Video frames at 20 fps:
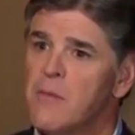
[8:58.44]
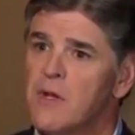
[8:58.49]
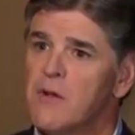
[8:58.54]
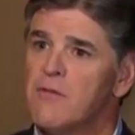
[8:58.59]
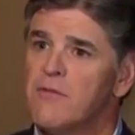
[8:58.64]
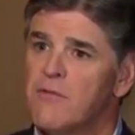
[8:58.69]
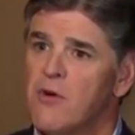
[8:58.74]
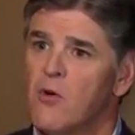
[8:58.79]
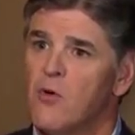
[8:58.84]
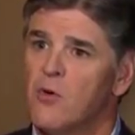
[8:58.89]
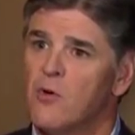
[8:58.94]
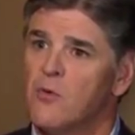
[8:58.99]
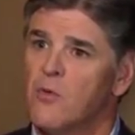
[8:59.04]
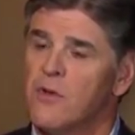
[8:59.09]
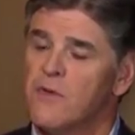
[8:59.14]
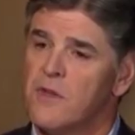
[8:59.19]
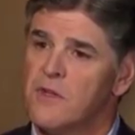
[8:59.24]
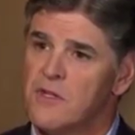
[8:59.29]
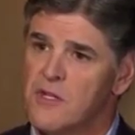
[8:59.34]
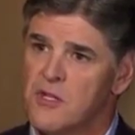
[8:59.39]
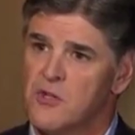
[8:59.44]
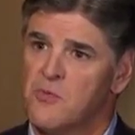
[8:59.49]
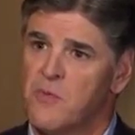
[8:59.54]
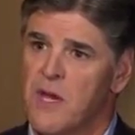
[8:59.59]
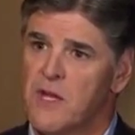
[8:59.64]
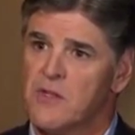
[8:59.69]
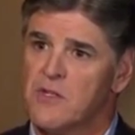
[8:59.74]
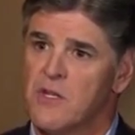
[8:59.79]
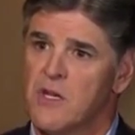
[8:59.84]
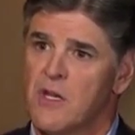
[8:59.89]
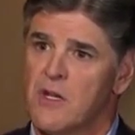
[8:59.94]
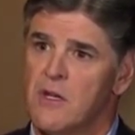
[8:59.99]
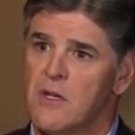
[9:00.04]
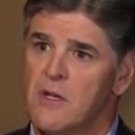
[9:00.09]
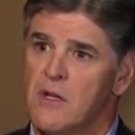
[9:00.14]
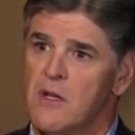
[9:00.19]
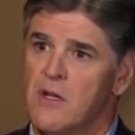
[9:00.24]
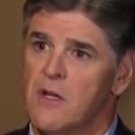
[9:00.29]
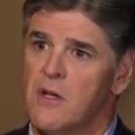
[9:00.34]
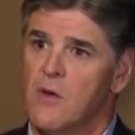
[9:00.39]
minute forward when the dispatch said,
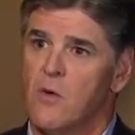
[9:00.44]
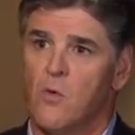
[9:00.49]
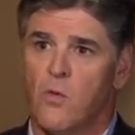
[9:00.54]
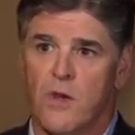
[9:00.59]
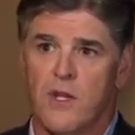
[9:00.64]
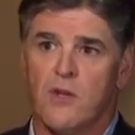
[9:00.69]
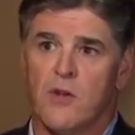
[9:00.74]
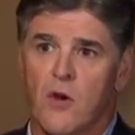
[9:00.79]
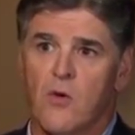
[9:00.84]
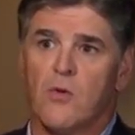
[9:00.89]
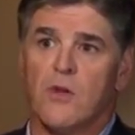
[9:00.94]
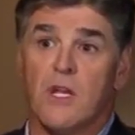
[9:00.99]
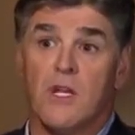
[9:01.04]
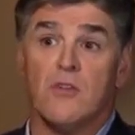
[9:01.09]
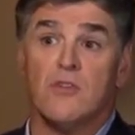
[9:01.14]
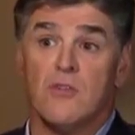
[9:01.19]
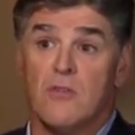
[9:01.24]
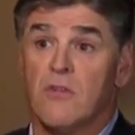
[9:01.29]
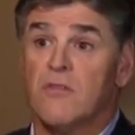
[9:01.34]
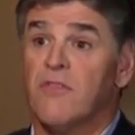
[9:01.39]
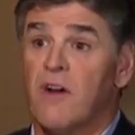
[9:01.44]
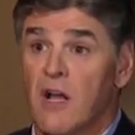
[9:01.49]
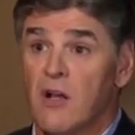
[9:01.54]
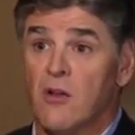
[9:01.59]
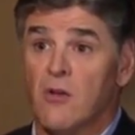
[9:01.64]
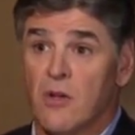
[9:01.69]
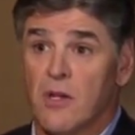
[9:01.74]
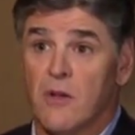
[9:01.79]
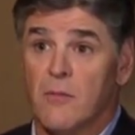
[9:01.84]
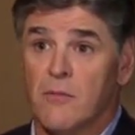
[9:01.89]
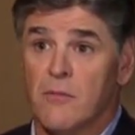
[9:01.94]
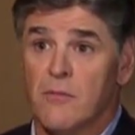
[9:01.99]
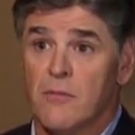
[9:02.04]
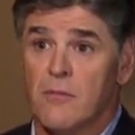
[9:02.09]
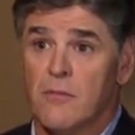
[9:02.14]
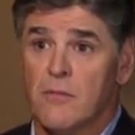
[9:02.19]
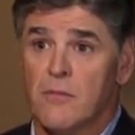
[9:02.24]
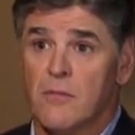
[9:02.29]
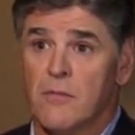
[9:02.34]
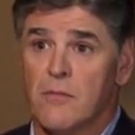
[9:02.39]
we don't need you to follow him?
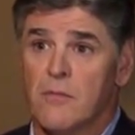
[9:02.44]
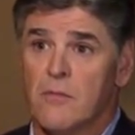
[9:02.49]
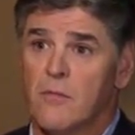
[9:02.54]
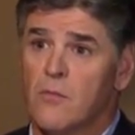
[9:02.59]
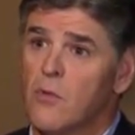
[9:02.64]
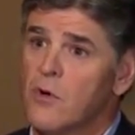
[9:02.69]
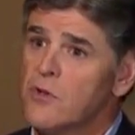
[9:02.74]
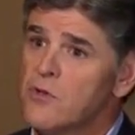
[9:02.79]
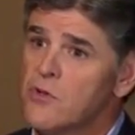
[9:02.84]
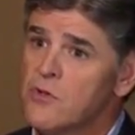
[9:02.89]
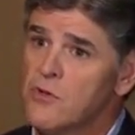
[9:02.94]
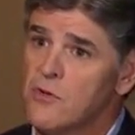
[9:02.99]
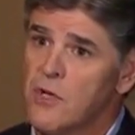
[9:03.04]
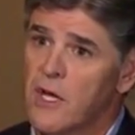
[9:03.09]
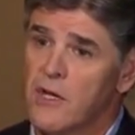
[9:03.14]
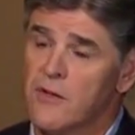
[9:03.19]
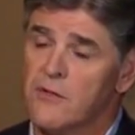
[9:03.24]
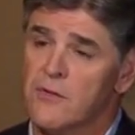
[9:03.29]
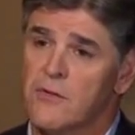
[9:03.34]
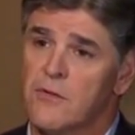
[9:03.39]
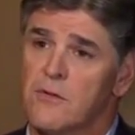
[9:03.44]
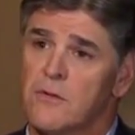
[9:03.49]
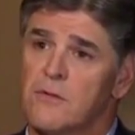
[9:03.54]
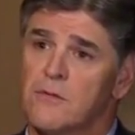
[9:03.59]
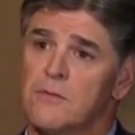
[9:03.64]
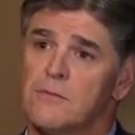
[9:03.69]
What did you do next?